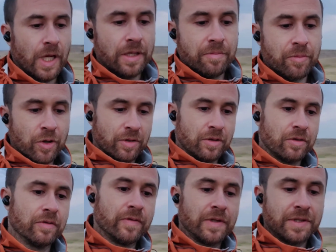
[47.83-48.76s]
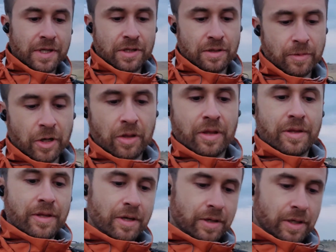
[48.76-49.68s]
important conversation about
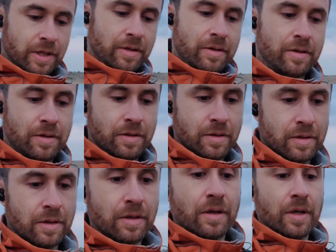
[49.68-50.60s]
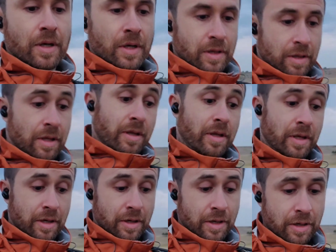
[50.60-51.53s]
theory, the
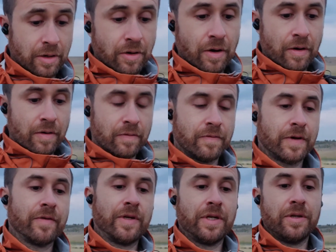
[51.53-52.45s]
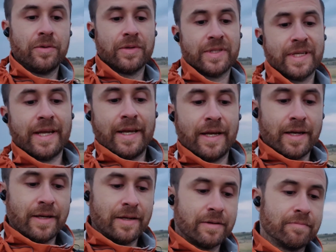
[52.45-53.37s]
theory of revenues
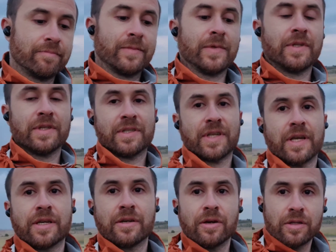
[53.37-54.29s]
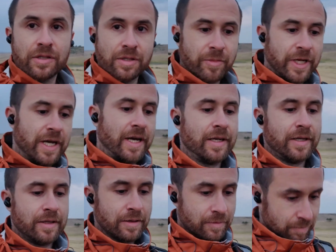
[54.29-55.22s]
and the psychology behind
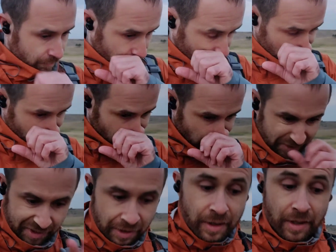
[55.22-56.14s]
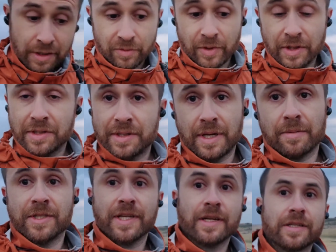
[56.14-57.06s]
it, as well as some
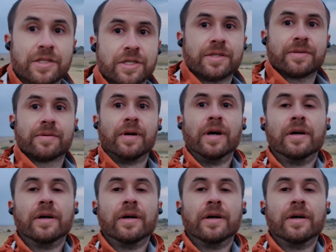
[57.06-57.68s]
strategies.